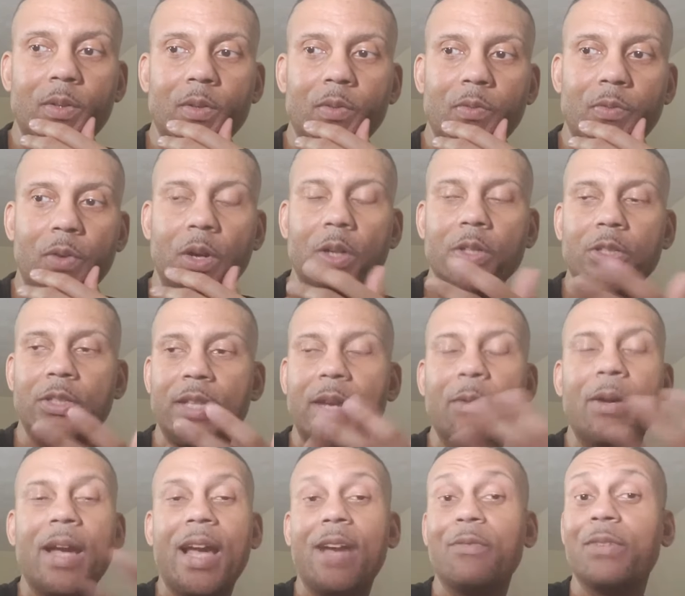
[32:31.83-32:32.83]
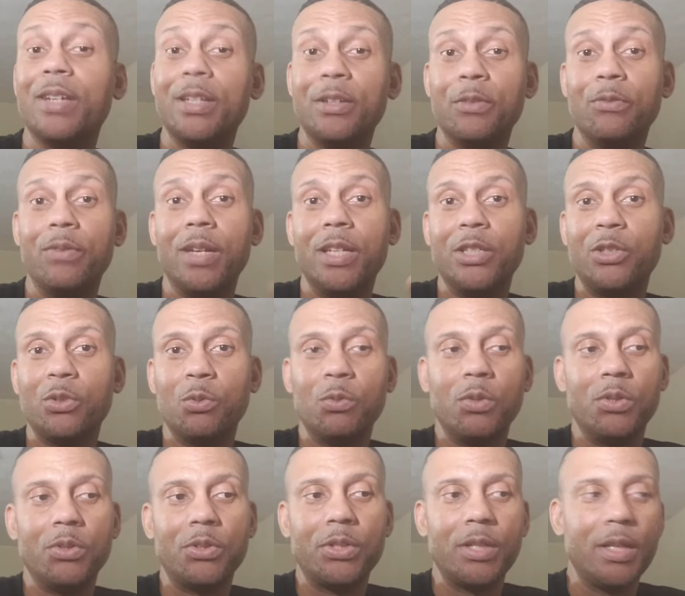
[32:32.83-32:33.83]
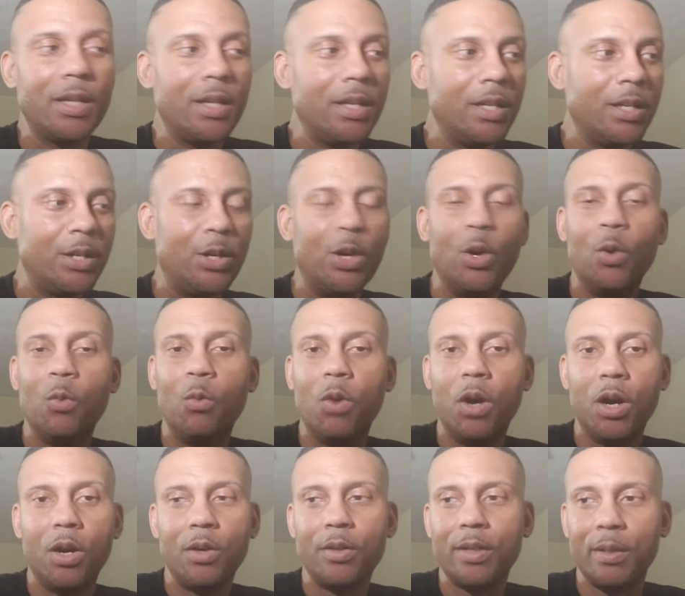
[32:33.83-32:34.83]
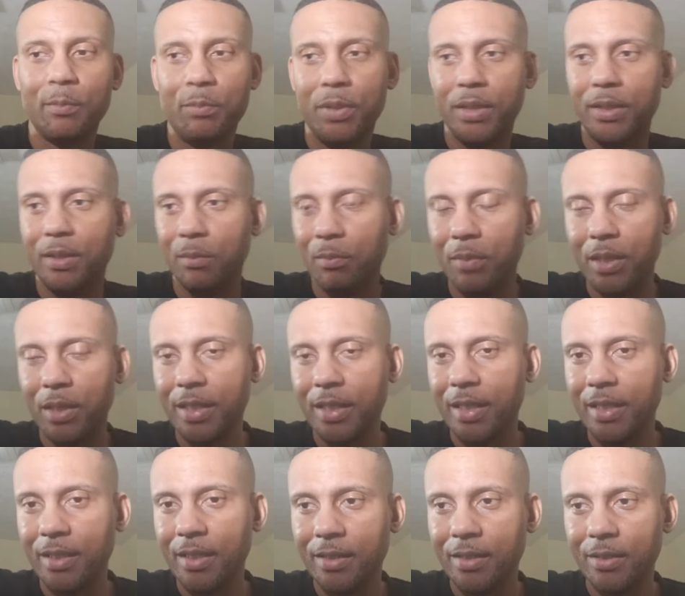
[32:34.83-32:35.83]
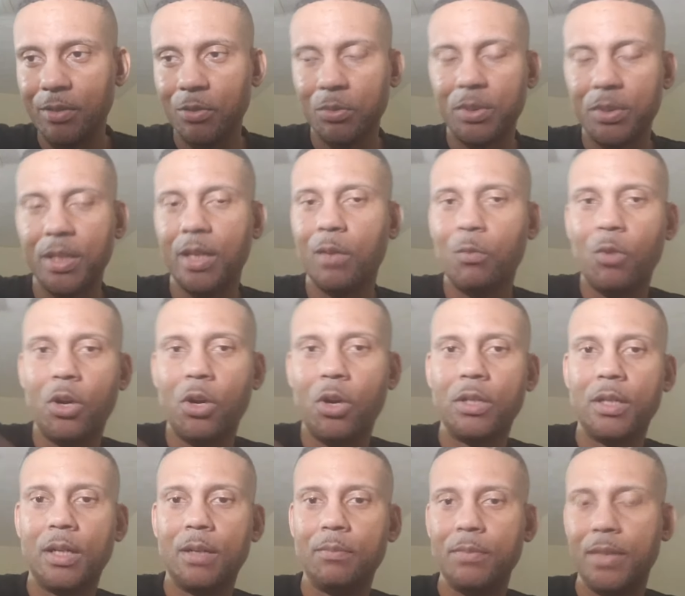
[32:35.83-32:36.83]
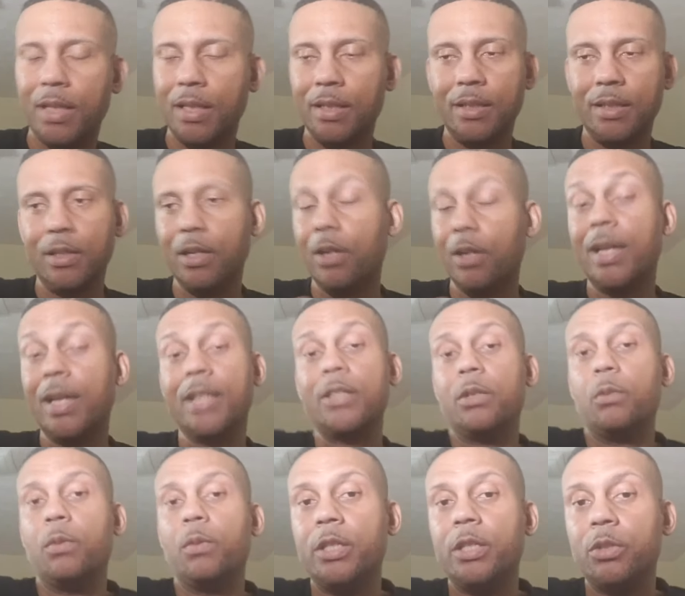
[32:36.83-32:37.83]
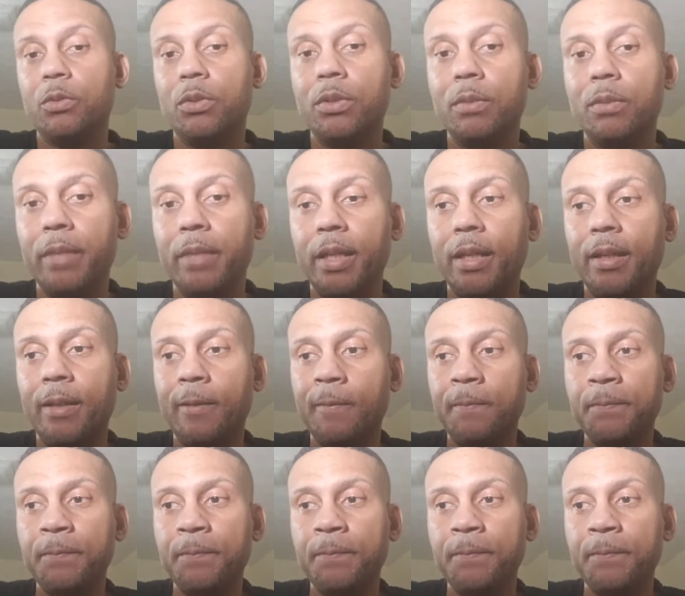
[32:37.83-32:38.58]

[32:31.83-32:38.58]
first they would have individuals go walk and put the money. You know what I'm saying? Walk up. That's a ritual to me.